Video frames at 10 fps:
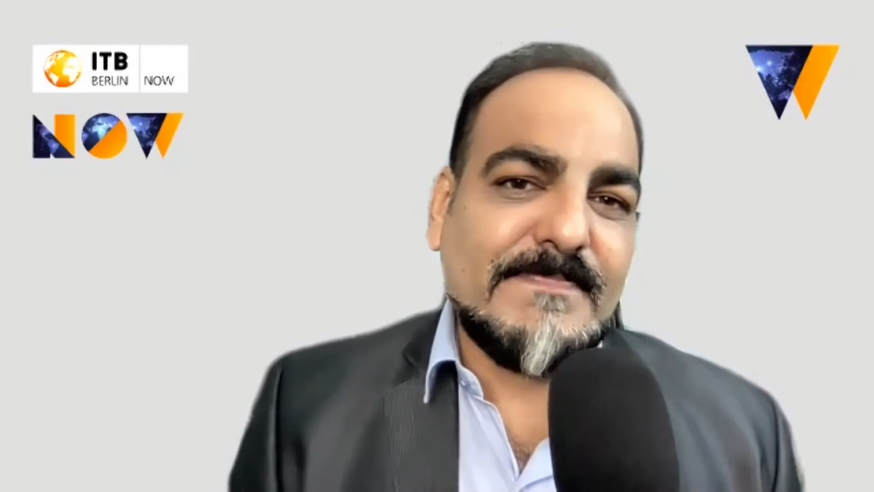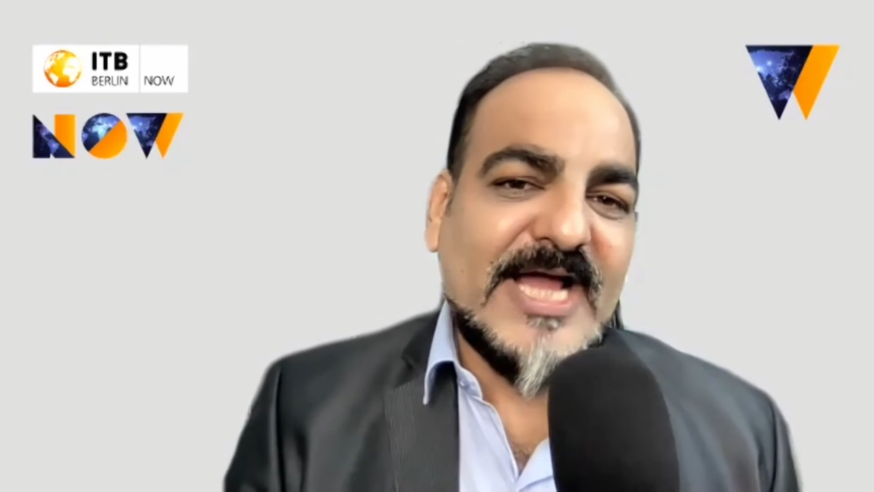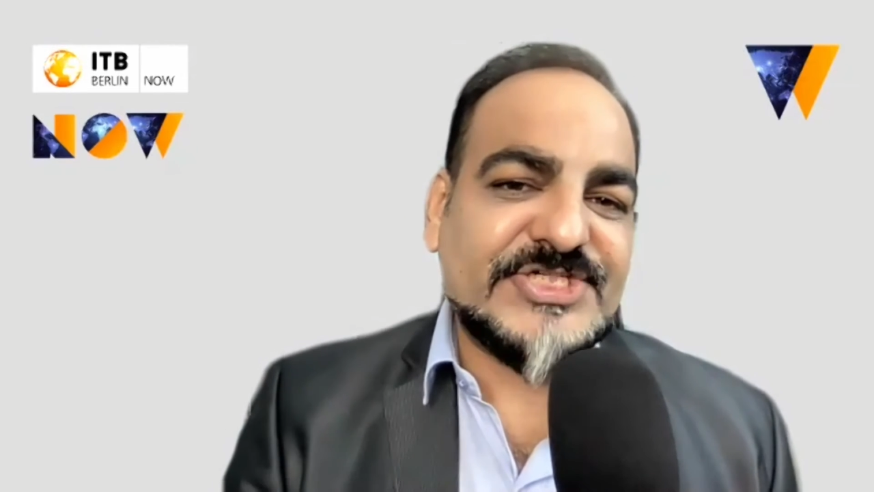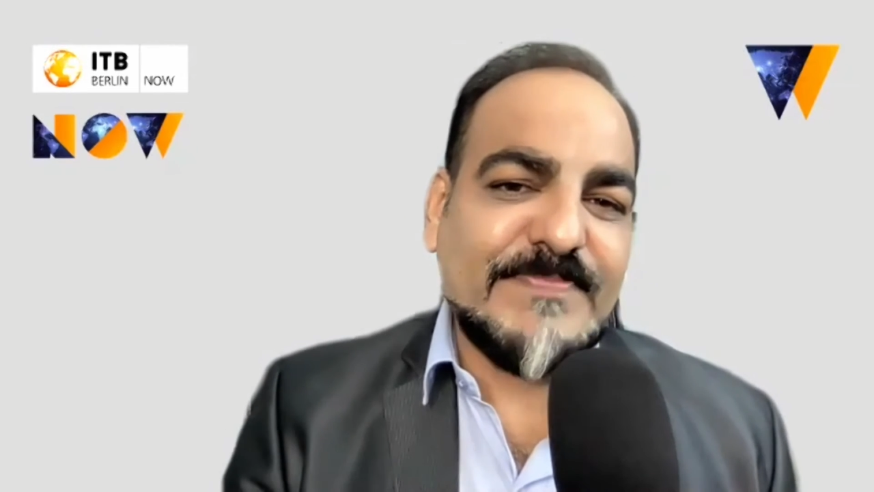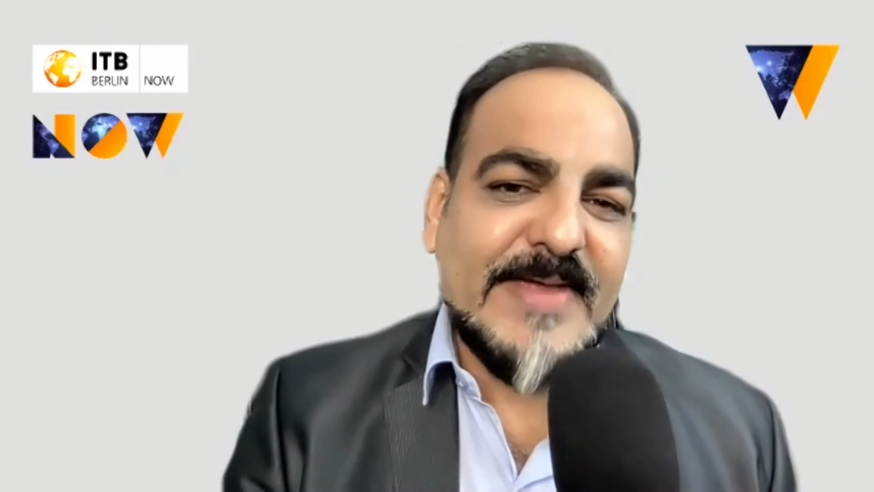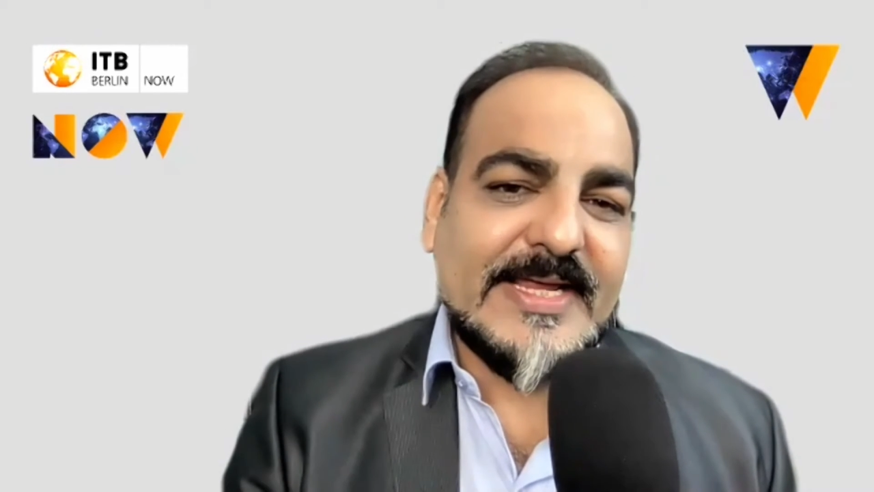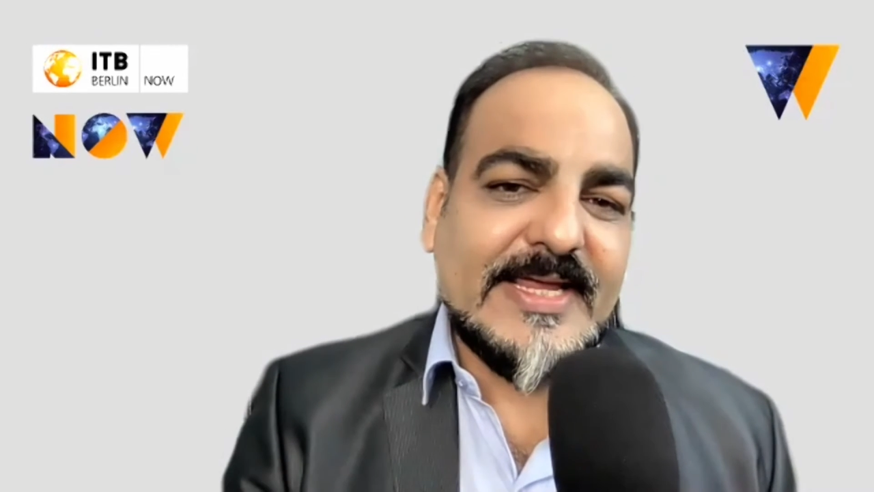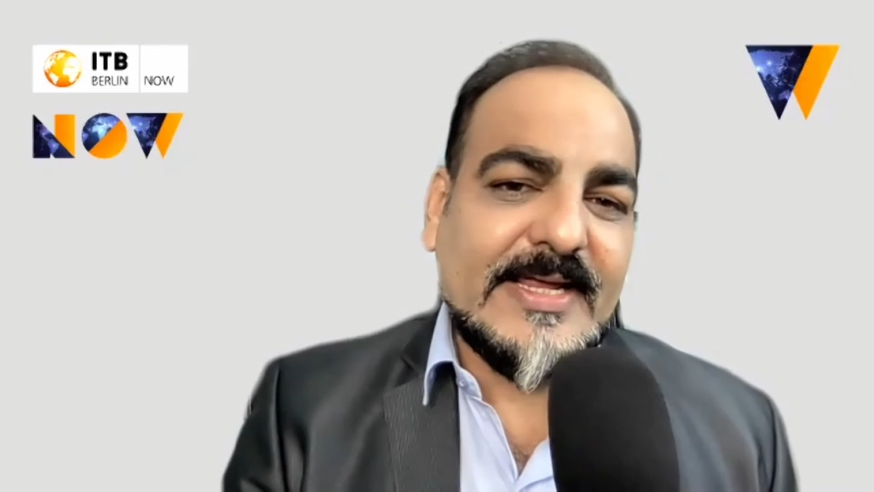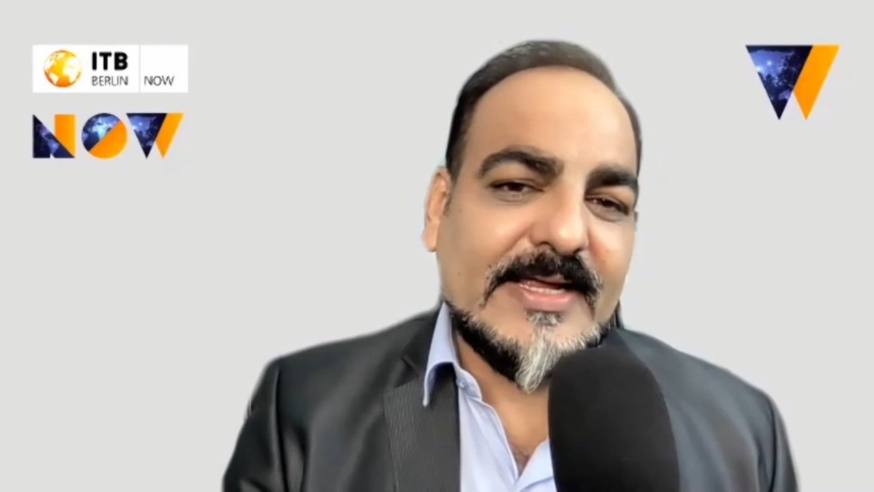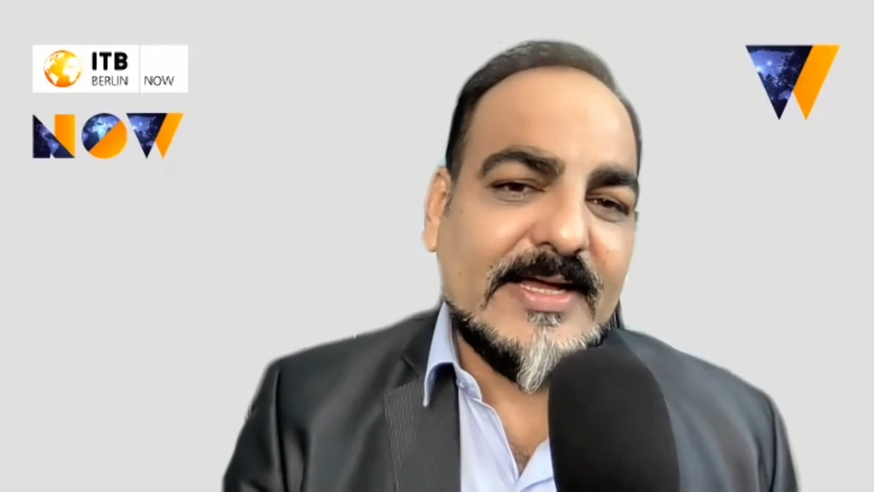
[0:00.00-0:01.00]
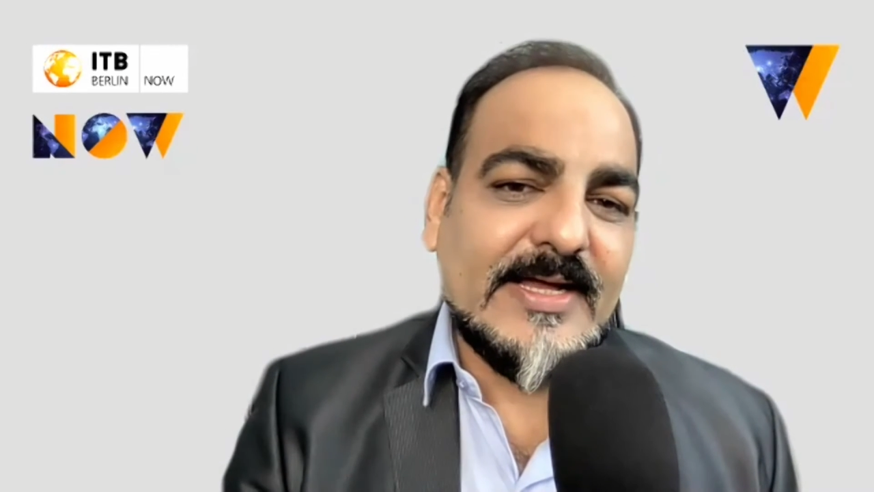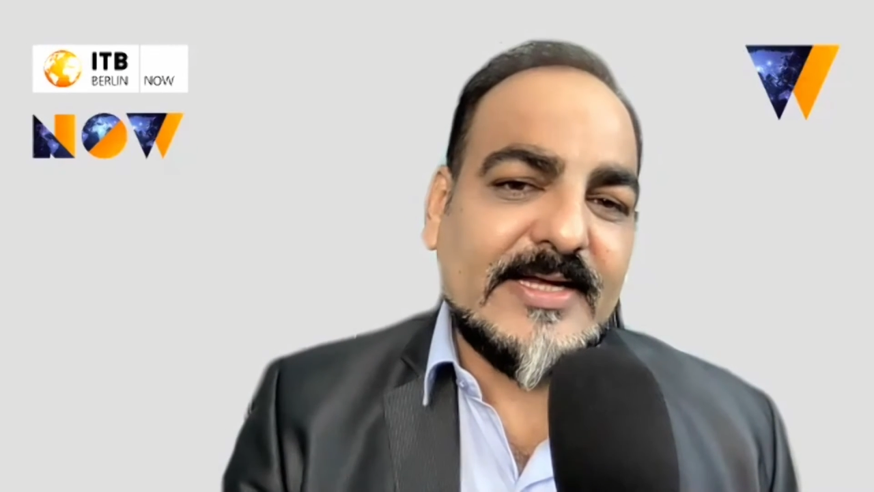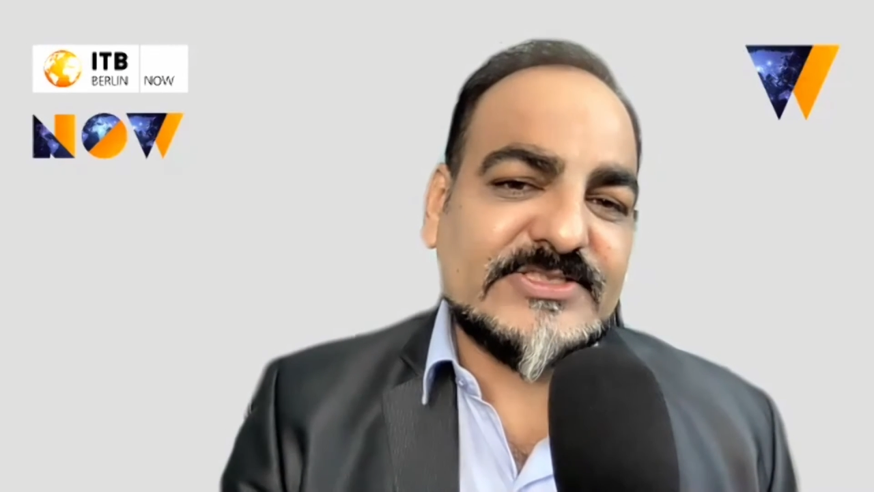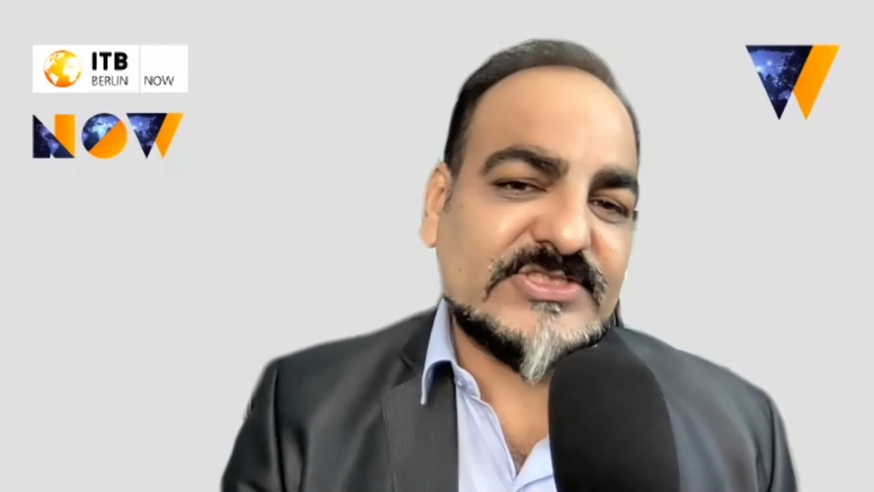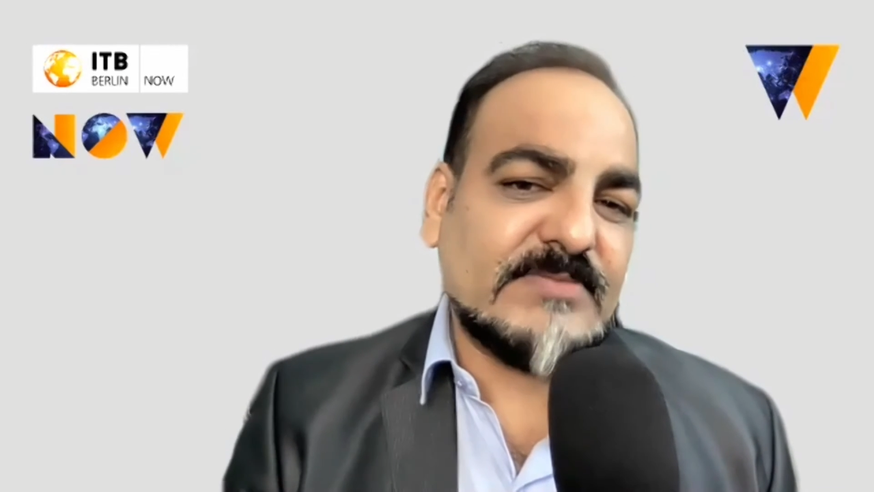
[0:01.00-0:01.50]
matchmaking
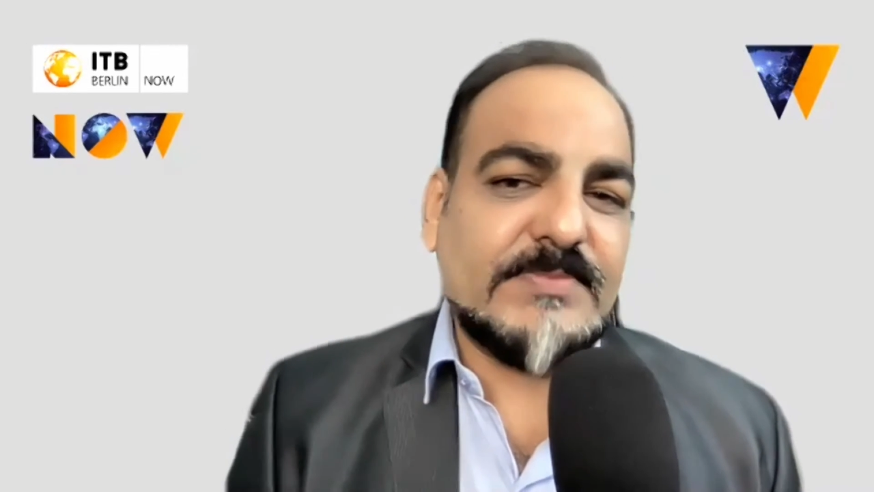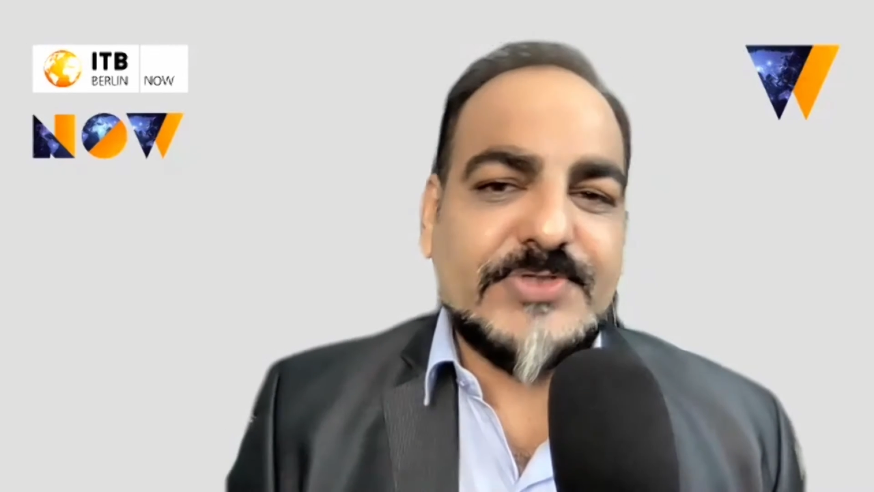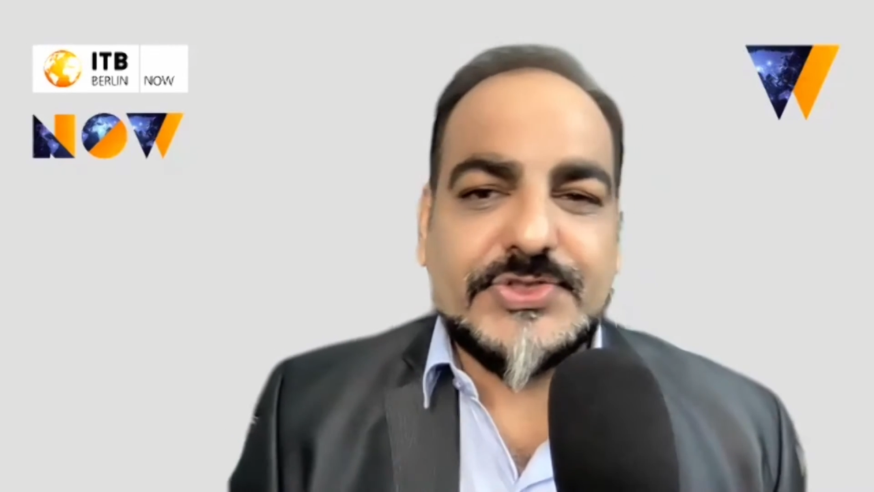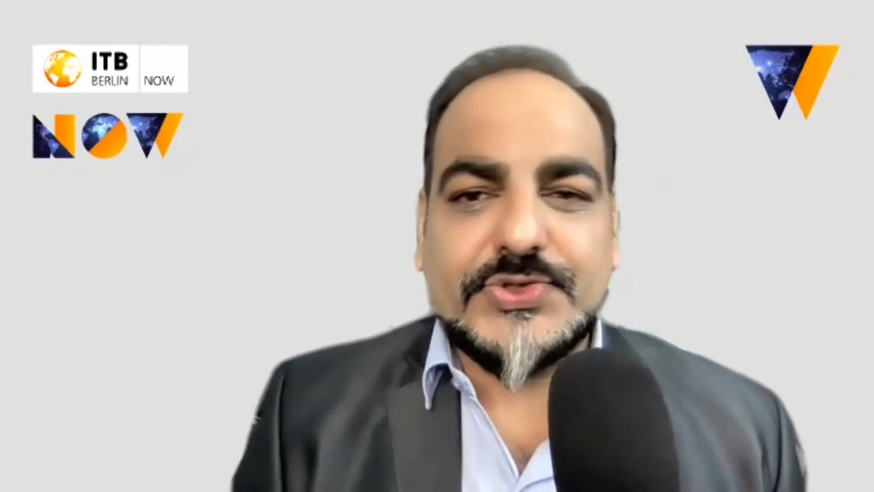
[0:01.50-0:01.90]
and some of the